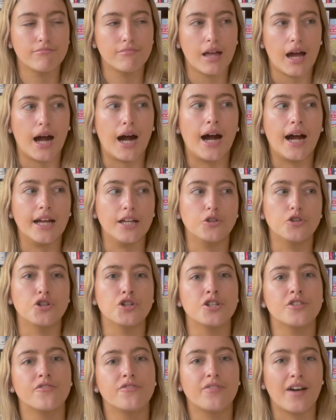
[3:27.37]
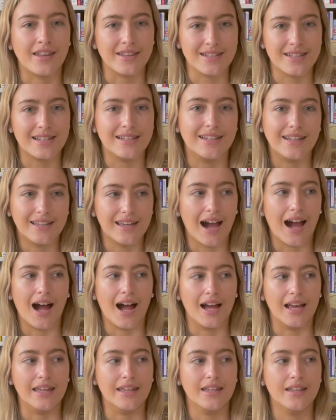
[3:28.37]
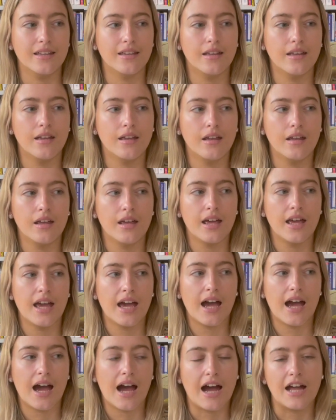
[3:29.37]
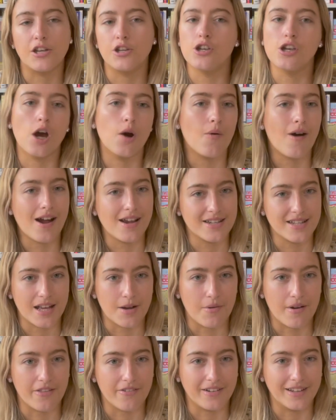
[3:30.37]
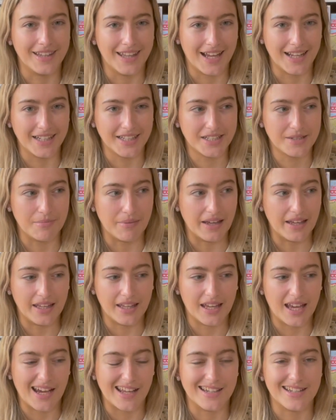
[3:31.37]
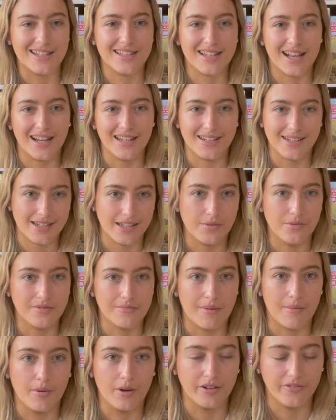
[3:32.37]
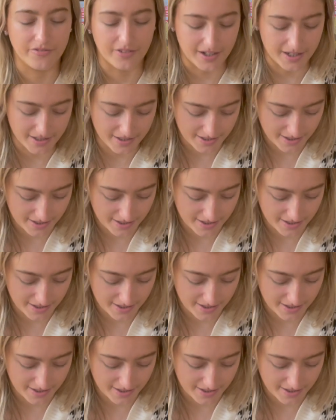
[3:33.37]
I just fancied a guy, had no idea whether he liked me, and decided he was my boyfriend.